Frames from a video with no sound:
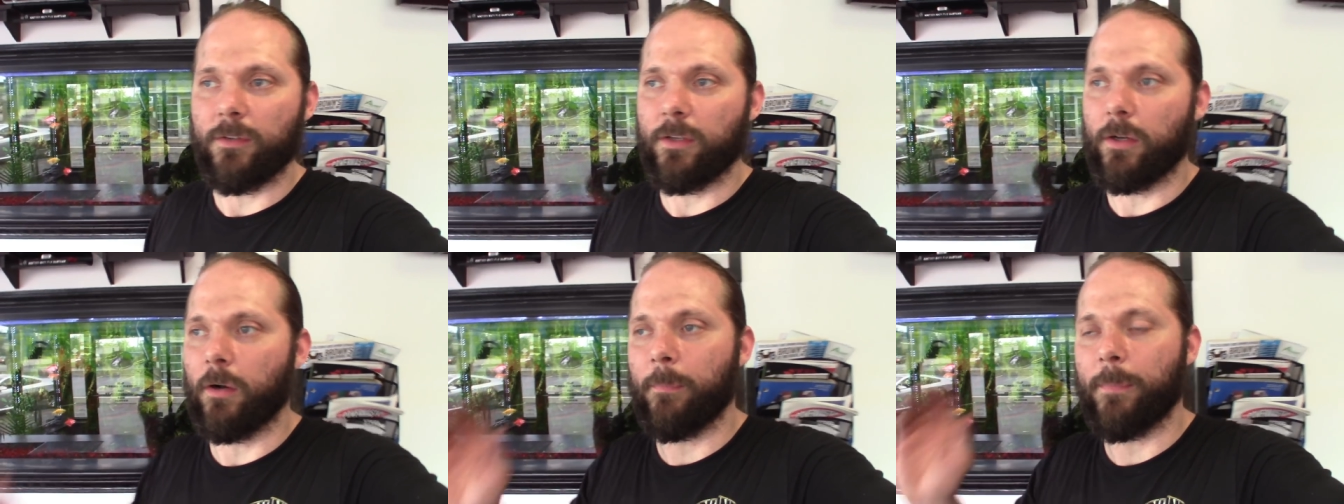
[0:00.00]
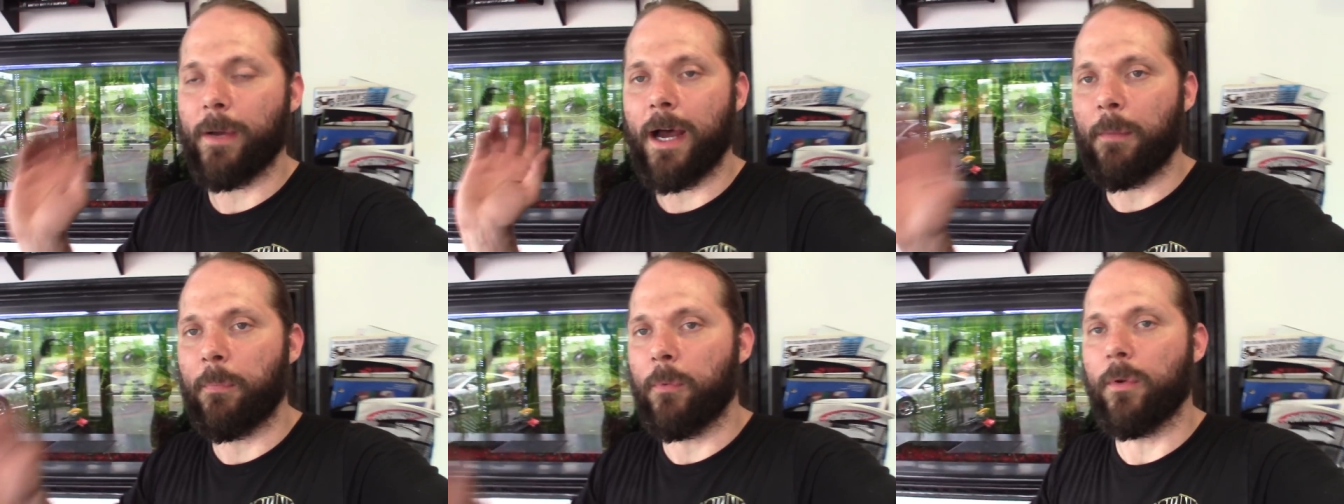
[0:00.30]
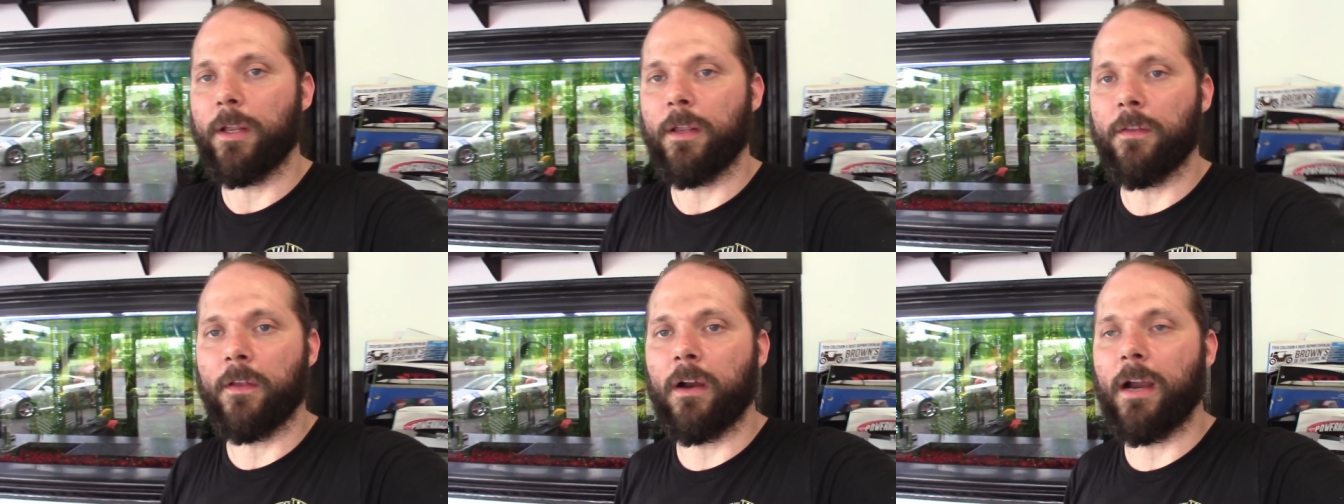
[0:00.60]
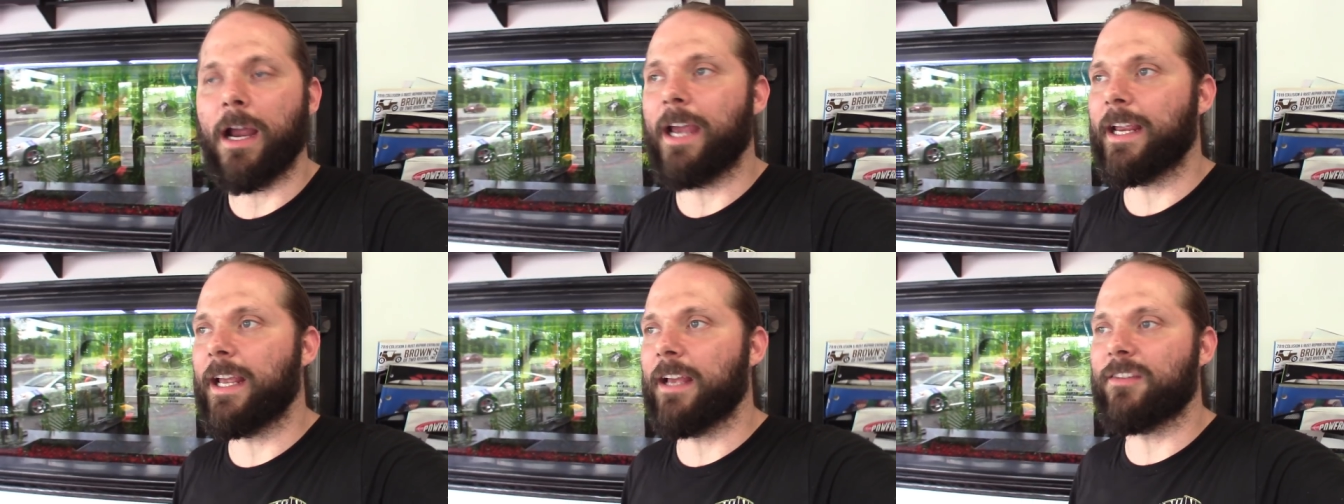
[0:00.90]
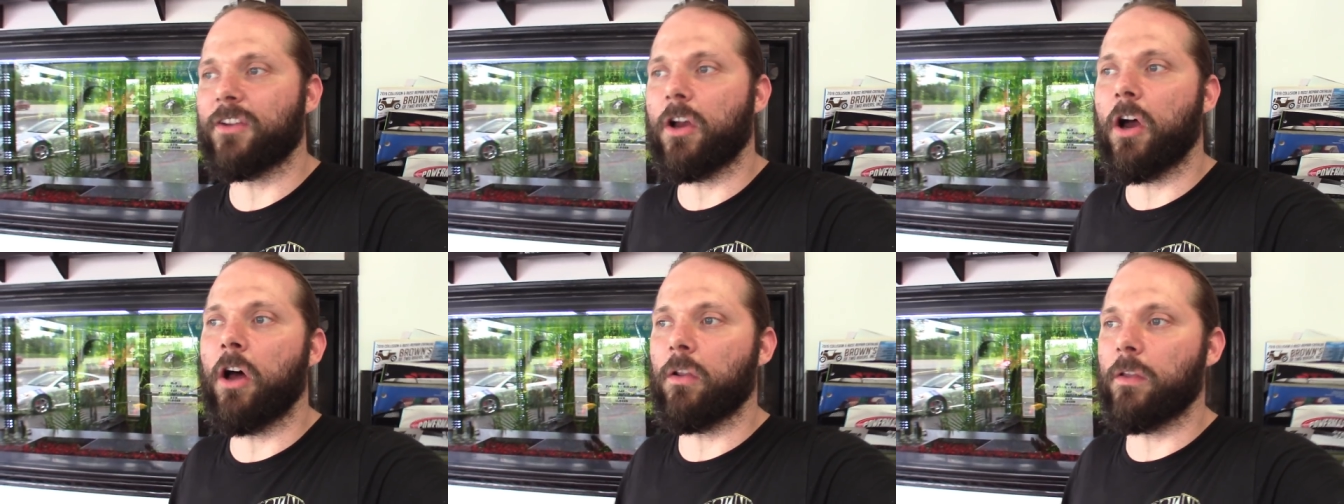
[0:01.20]
you know, pop one in there. I
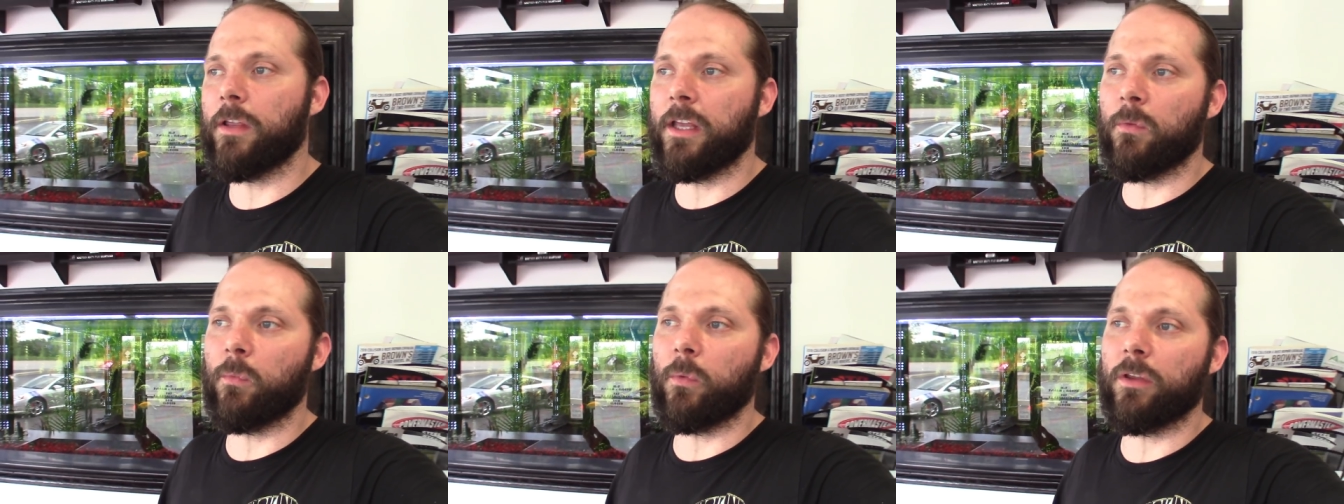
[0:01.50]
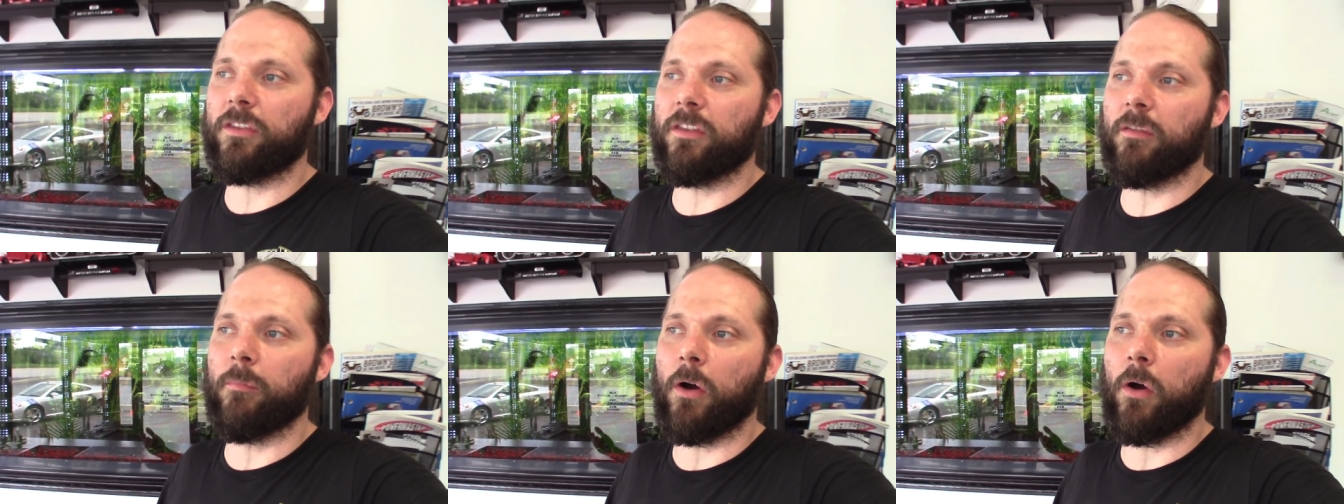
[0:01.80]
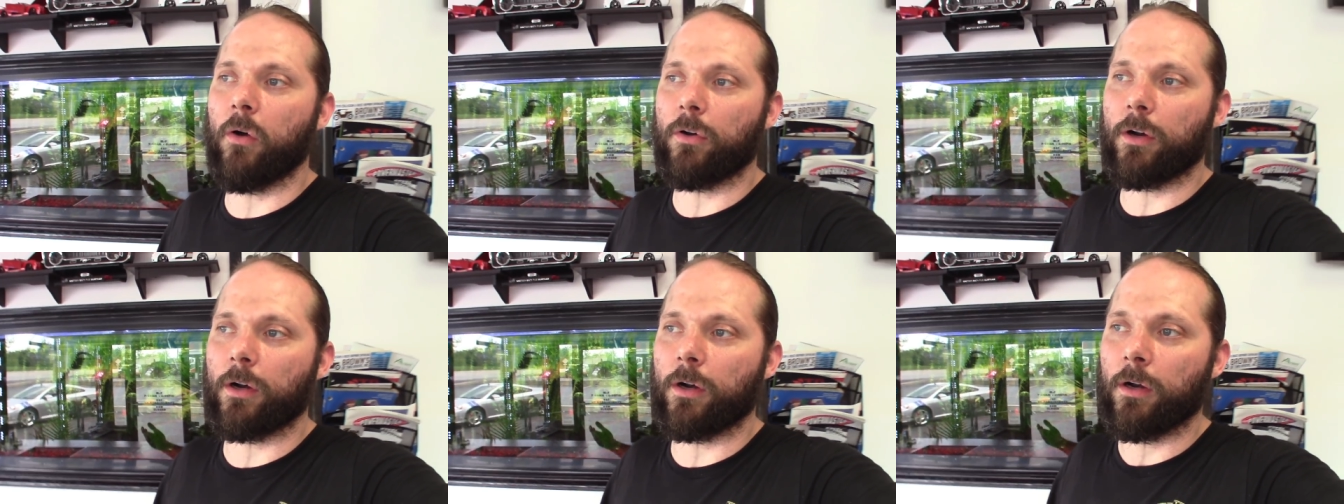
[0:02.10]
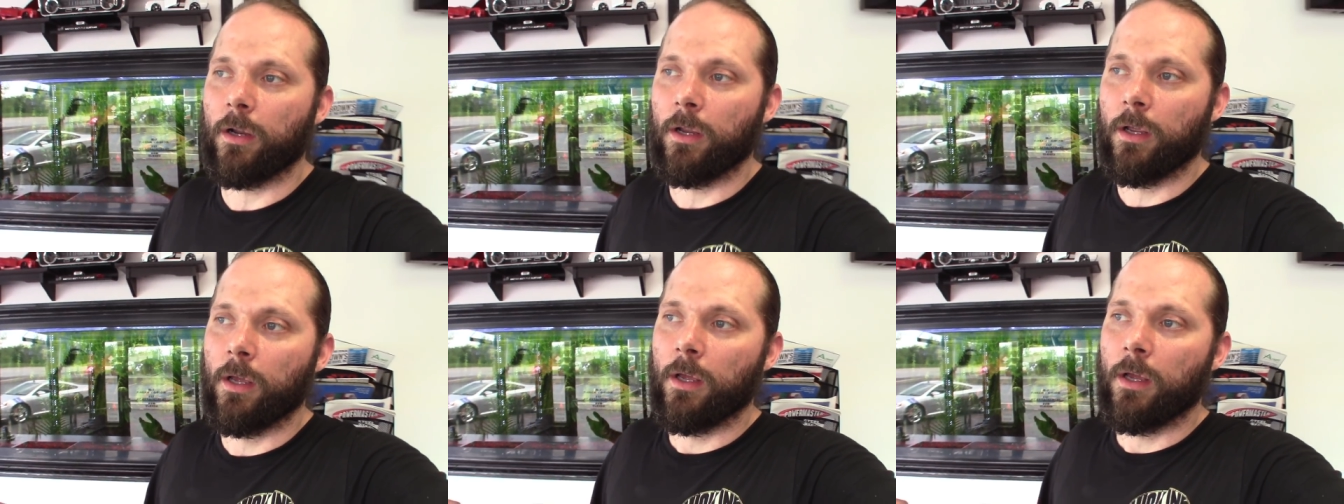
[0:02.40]
guess all in with the motor,